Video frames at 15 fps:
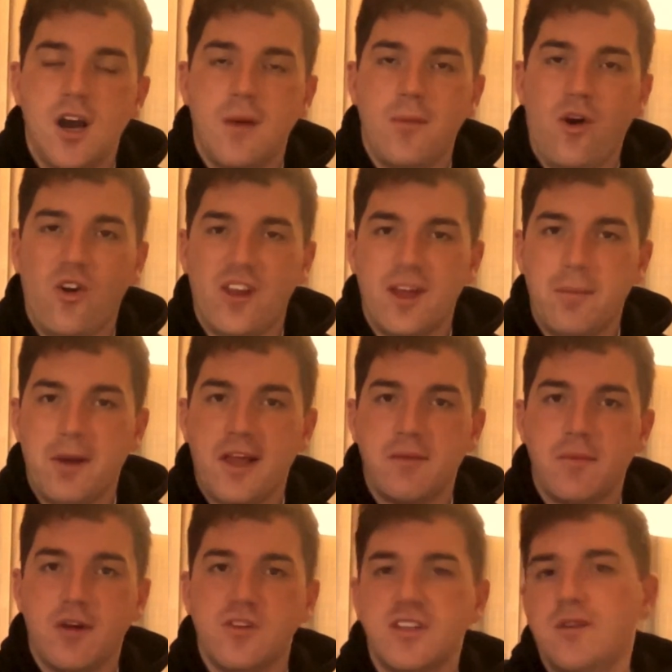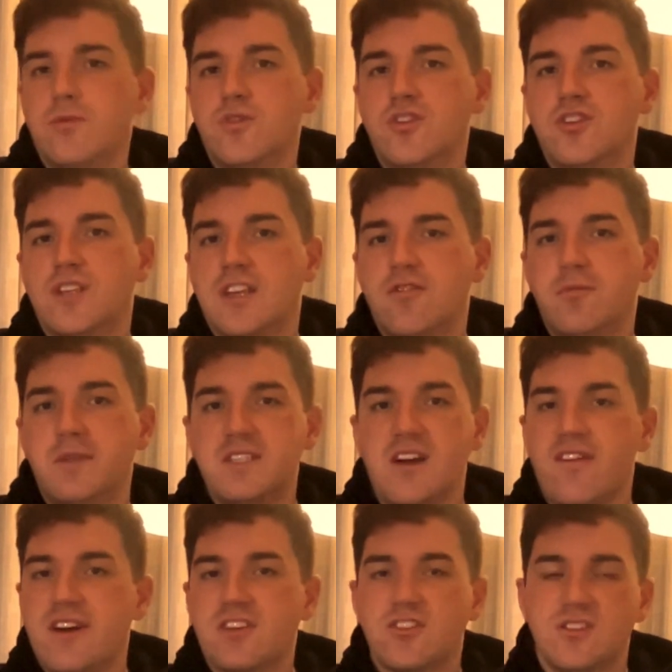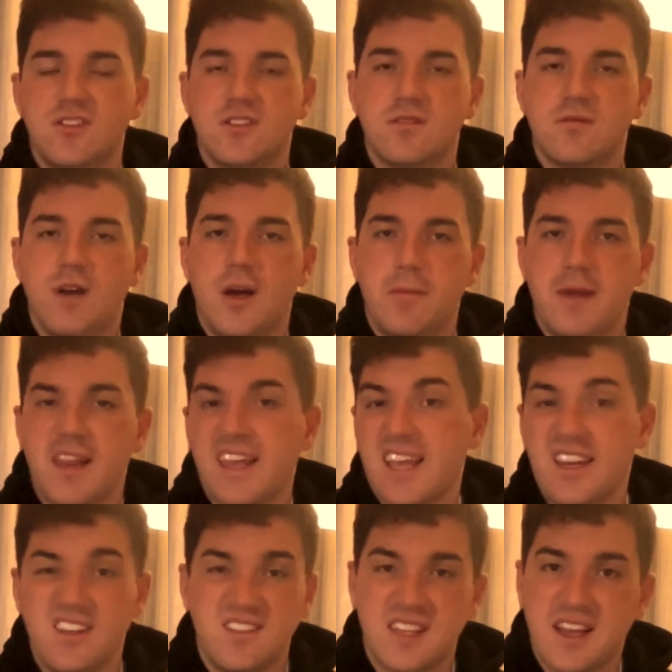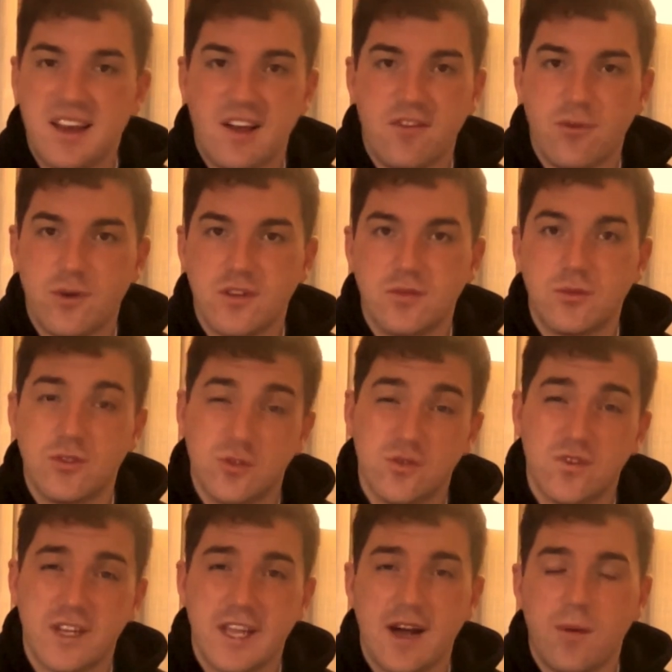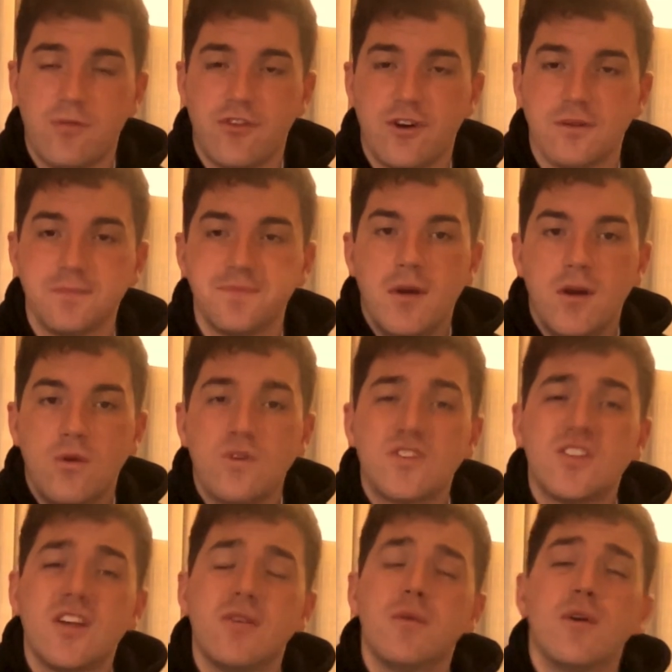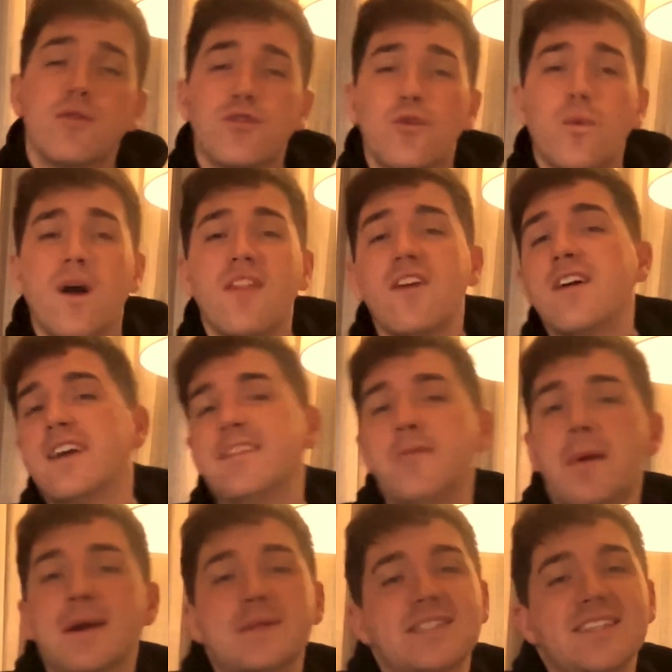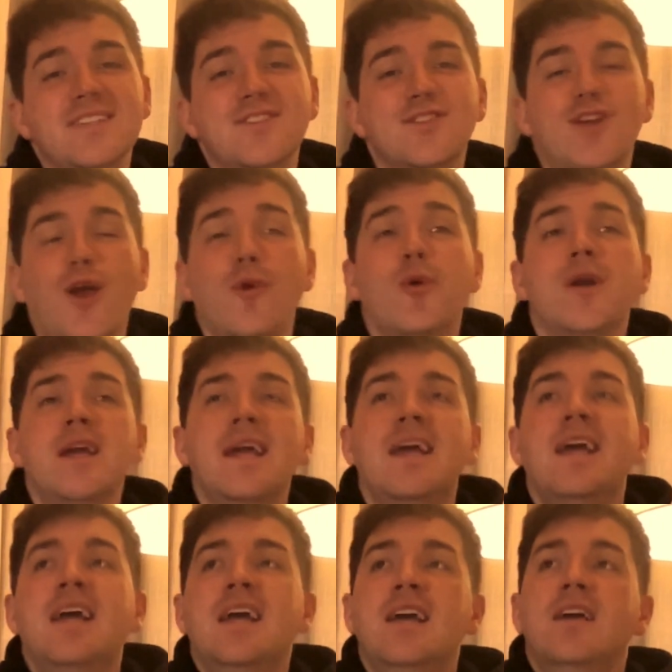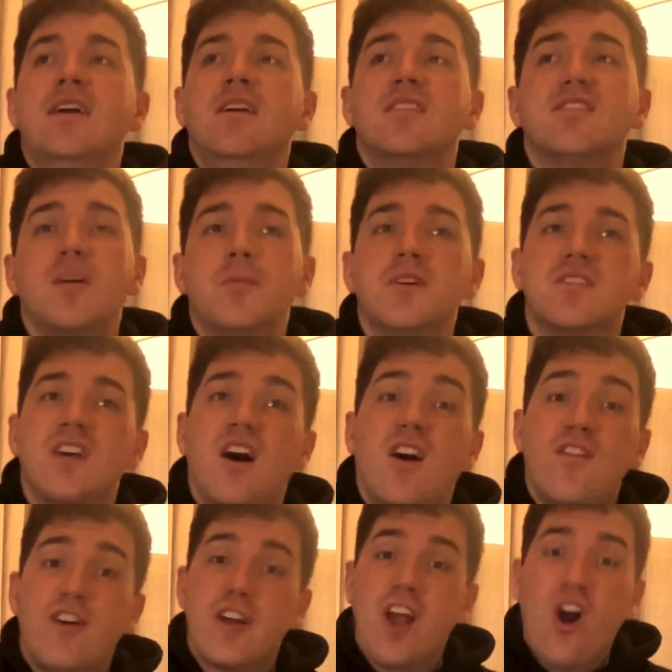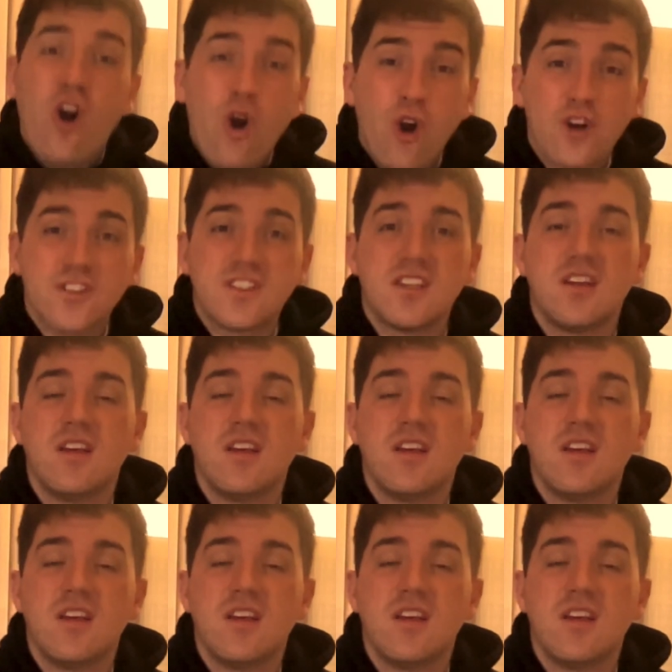on airplane mode, and it would give me directions like any sat-nav would, which was really helpful. Also, the weather in the mountains, so summers are very hot,